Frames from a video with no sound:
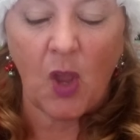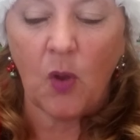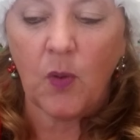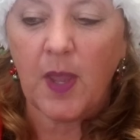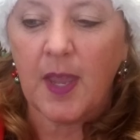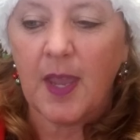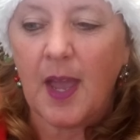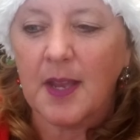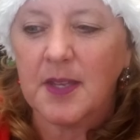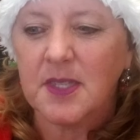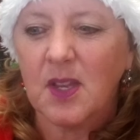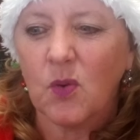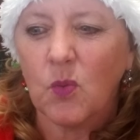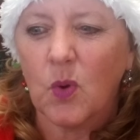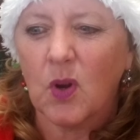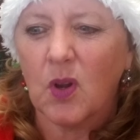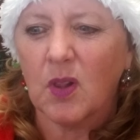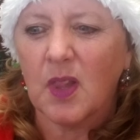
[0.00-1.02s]
Okay, guys,
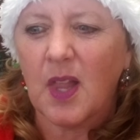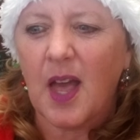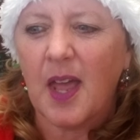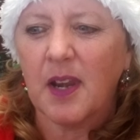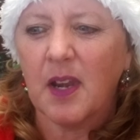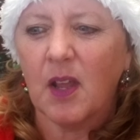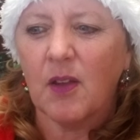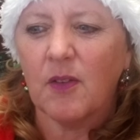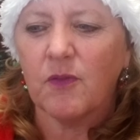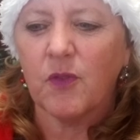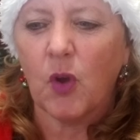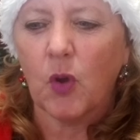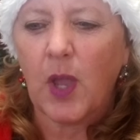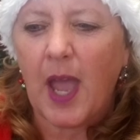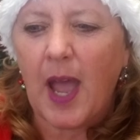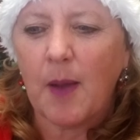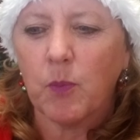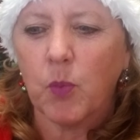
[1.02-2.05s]
there were a lot of
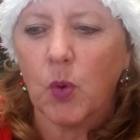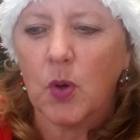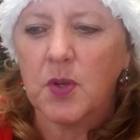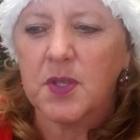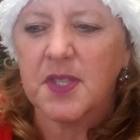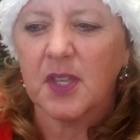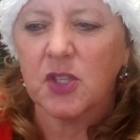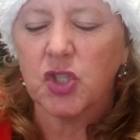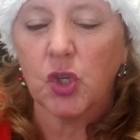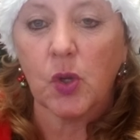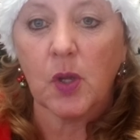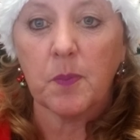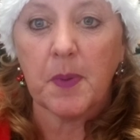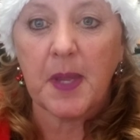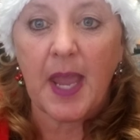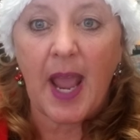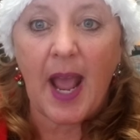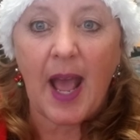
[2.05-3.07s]
vocab words that you could be